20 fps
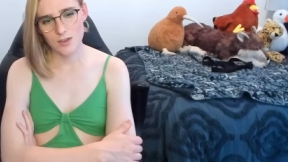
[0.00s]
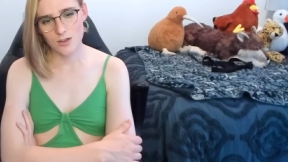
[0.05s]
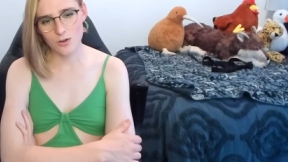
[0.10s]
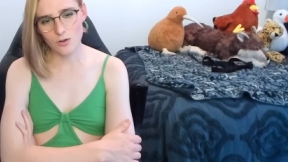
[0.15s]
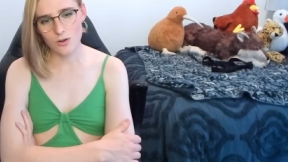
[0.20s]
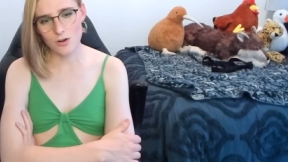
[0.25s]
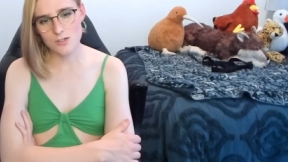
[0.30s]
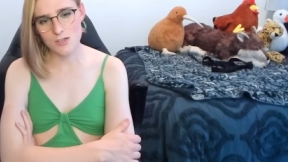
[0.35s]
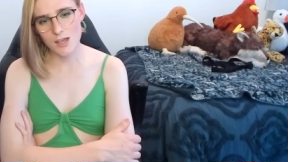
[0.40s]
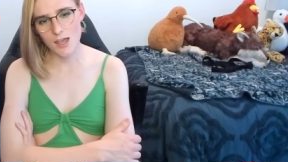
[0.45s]
they
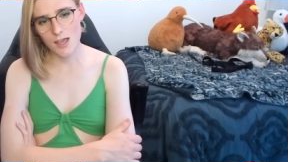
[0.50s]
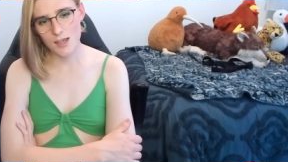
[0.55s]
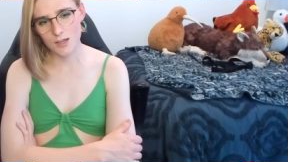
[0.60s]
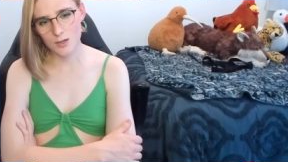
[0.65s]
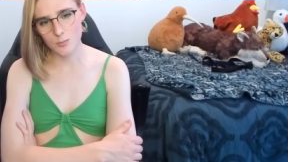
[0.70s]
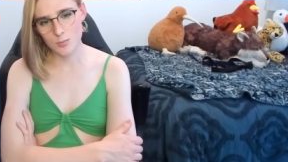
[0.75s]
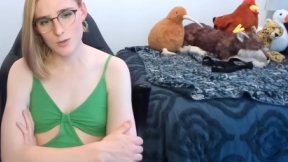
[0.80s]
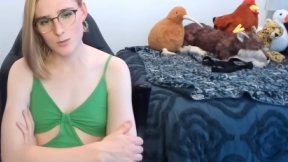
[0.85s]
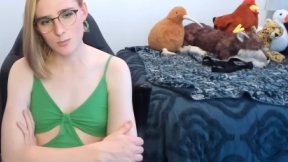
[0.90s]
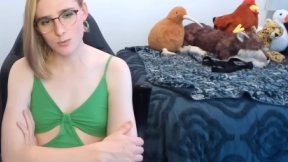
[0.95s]
don't
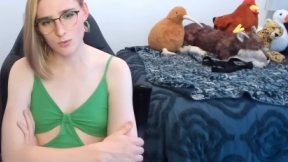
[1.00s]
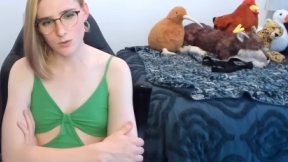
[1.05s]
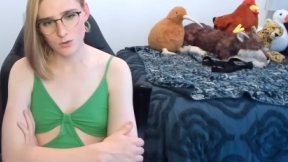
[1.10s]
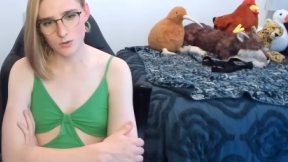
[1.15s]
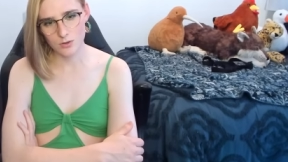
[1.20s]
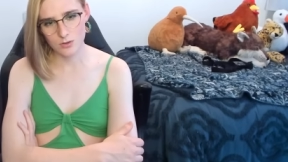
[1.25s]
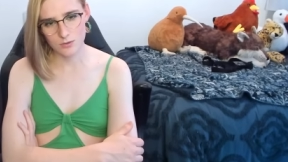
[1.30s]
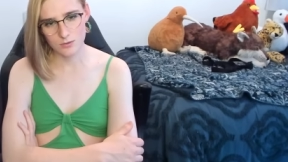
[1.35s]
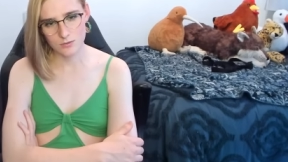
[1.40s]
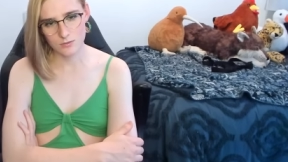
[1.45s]
attack people
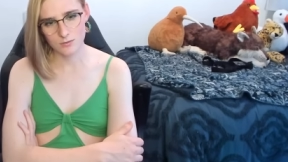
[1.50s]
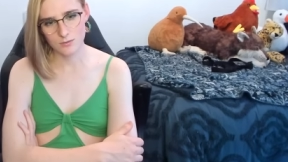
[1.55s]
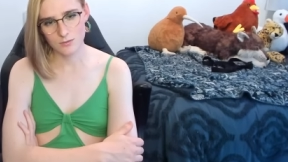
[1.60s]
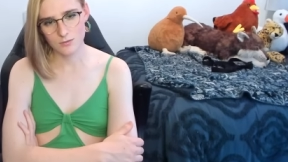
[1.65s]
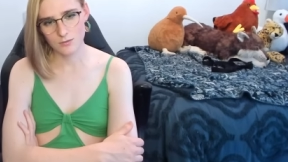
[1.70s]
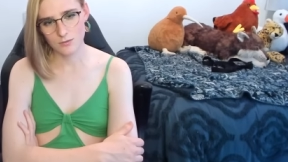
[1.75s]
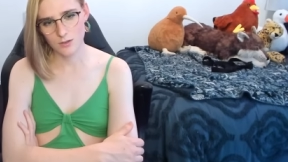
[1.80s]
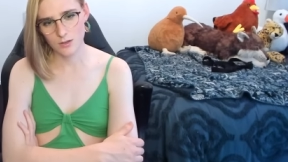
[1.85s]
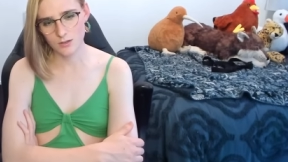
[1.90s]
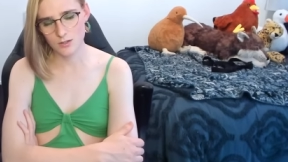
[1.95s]

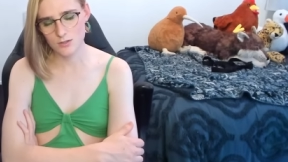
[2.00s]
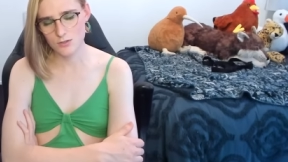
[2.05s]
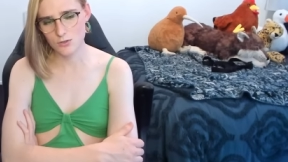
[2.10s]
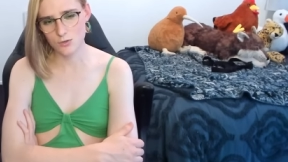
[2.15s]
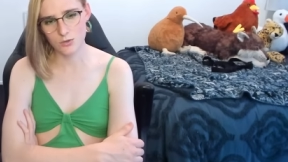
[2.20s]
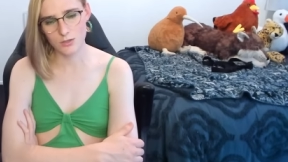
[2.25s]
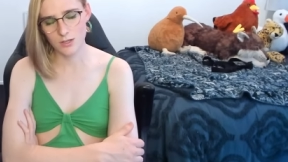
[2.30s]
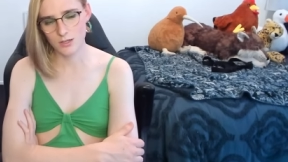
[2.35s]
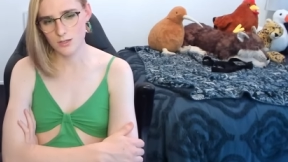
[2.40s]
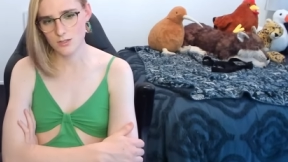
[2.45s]
unless
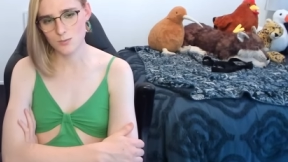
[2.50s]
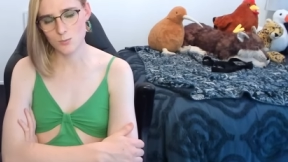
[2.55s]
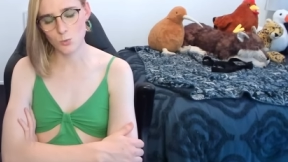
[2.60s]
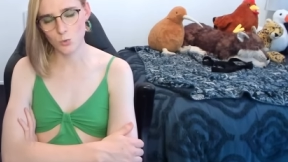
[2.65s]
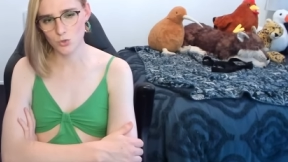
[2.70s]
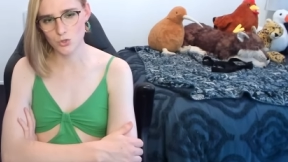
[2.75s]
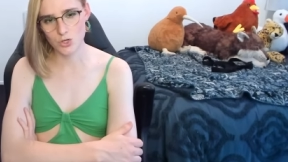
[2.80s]
you're like a small